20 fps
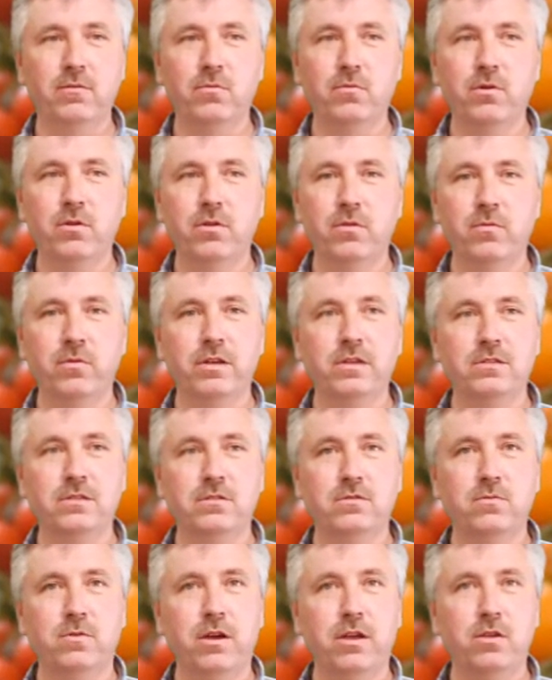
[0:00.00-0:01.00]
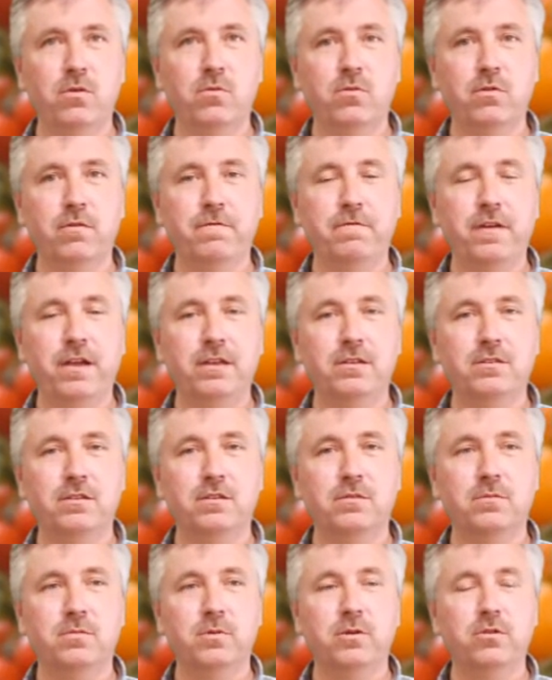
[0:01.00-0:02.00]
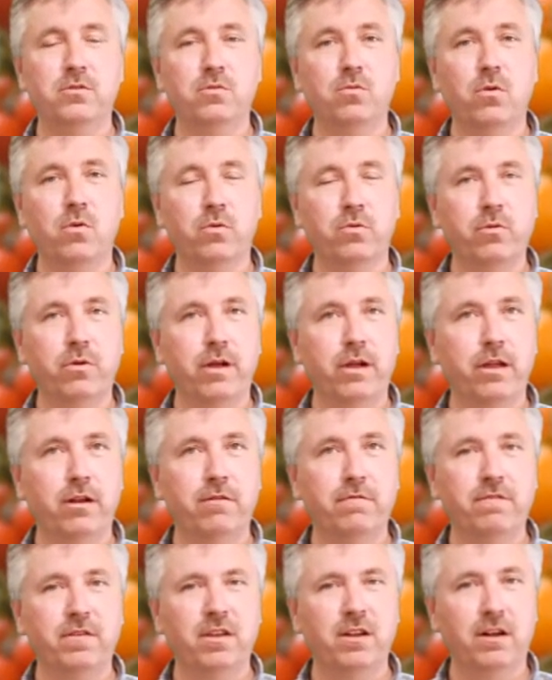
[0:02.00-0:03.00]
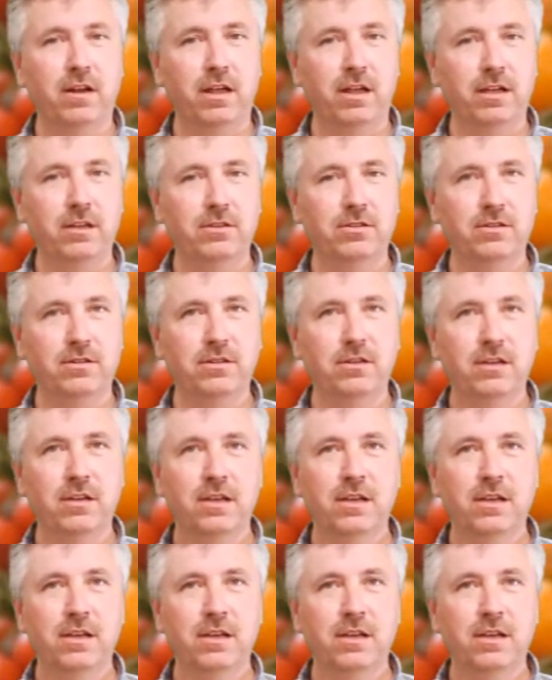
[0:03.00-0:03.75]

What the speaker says: One of the reasons why you want to face it is because you want greater ventilation.